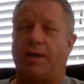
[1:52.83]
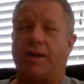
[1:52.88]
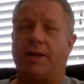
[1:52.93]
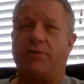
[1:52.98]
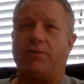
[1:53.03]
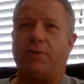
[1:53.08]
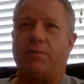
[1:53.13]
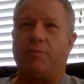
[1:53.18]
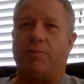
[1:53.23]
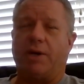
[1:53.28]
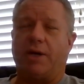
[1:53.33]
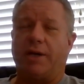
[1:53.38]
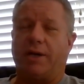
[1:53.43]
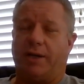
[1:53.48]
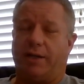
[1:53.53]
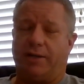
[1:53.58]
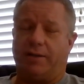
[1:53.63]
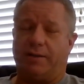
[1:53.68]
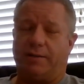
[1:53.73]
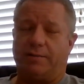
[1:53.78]
given
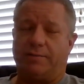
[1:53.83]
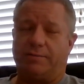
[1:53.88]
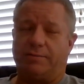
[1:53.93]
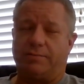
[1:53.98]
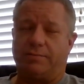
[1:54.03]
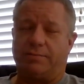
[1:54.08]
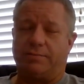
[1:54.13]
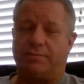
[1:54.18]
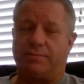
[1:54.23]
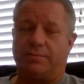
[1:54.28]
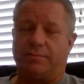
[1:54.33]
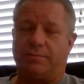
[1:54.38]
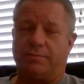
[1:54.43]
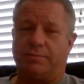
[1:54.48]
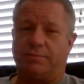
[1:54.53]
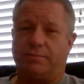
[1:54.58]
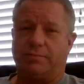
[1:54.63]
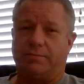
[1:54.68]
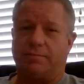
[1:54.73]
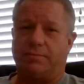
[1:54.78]
money
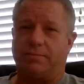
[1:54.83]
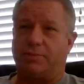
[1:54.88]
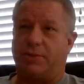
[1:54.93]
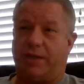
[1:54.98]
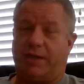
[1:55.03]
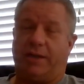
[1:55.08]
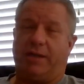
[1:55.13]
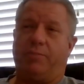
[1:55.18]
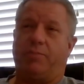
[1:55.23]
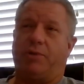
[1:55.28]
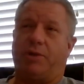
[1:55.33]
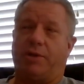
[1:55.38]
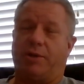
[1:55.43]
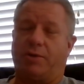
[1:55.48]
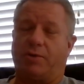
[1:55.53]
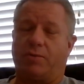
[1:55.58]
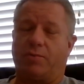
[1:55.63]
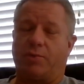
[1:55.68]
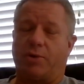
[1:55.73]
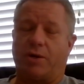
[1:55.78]
to any
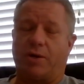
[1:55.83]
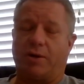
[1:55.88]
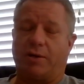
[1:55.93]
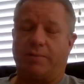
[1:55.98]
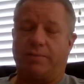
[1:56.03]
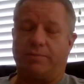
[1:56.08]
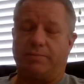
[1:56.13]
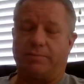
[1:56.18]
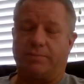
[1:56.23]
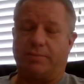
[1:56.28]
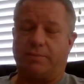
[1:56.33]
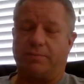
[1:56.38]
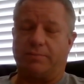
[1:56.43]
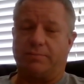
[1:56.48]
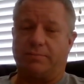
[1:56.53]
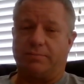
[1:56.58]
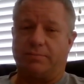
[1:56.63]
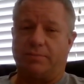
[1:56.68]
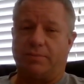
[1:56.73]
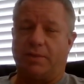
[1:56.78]
political party.
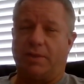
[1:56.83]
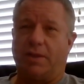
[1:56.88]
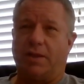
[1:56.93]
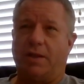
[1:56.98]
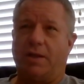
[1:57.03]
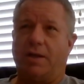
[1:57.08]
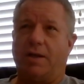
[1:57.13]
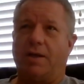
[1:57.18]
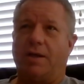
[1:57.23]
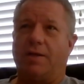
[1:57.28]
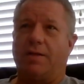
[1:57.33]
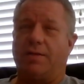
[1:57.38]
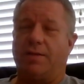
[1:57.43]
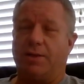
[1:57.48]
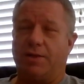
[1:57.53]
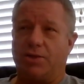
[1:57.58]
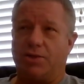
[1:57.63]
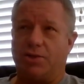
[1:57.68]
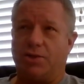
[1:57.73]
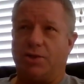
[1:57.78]

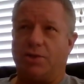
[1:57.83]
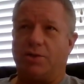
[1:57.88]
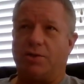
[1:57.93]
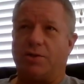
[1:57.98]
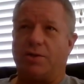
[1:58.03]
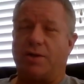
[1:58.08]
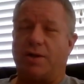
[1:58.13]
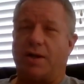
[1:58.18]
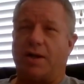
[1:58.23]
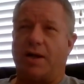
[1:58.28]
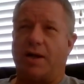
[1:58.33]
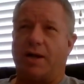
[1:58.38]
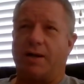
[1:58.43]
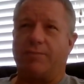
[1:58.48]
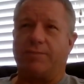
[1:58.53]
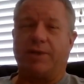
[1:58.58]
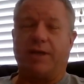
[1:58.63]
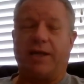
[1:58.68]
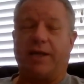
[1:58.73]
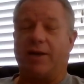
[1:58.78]
This year,
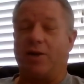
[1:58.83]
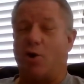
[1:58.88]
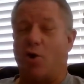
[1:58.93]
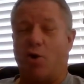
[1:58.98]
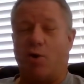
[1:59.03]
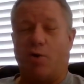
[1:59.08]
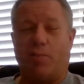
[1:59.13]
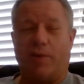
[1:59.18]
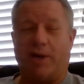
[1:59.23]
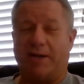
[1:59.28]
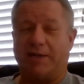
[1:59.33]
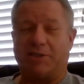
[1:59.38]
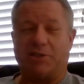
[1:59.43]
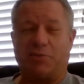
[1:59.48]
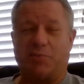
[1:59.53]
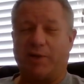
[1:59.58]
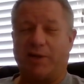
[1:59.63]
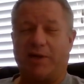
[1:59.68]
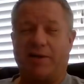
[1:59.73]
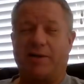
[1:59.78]
I'm taking all my
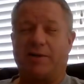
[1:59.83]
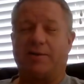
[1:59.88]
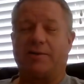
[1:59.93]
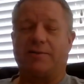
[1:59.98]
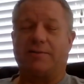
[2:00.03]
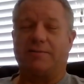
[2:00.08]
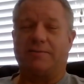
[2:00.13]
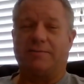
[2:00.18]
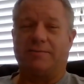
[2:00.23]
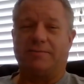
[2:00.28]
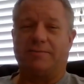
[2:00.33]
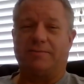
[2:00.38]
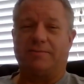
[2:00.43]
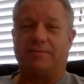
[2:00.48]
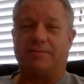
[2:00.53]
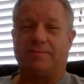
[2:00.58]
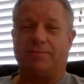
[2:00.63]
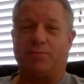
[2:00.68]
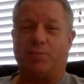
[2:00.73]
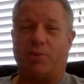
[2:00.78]
spare
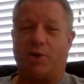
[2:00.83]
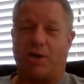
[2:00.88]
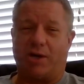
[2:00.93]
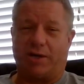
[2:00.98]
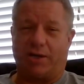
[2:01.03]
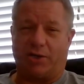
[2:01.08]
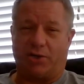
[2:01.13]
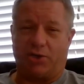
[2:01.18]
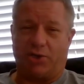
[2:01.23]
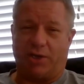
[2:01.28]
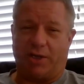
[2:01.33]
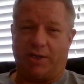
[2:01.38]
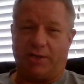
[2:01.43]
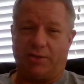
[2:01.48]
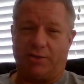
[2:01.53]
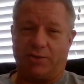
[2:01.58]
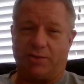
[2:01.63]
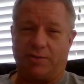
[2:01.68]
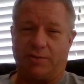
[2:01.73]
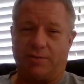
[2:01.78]
pocket
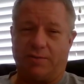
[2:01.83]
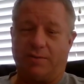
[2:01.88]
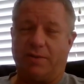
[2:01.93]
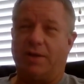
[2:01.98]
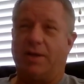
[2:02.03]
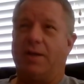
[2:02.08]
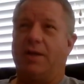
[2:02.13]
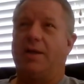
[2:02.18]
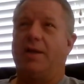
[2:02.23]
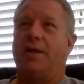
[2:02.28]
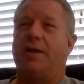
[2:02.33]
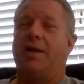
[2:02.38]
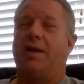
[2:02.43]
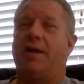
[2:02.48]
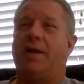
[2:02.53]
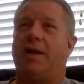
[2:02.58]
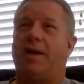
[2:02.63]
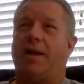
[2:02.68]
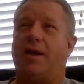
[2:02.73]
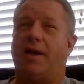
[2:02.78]
change.
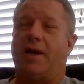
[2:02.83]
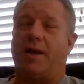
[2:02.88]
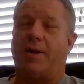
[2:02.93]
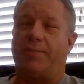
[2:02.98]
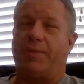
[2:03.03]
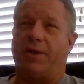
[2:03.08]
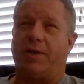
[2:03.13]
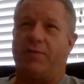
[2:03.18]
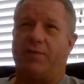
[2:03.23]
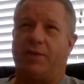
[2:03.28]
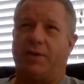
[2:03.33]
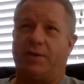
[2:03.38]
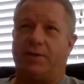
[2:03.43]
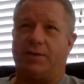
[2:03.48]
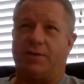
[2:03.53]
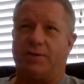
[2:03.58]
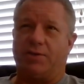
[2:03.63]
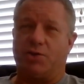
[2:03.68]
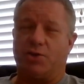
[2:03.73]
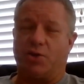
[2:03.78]
I'm giving
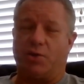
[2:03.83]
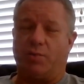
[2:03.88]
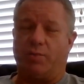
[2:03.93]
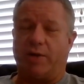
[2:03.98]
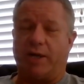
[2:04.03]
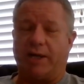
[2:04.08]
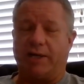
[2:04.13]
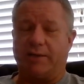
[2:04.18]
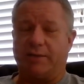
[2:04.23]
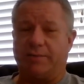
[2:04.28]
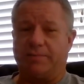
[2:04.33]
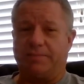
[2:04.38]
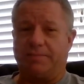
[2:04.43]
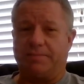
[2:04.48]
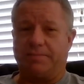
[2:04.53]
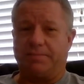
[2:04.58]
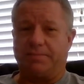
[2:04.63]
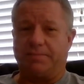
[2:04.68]
it to Joe Biden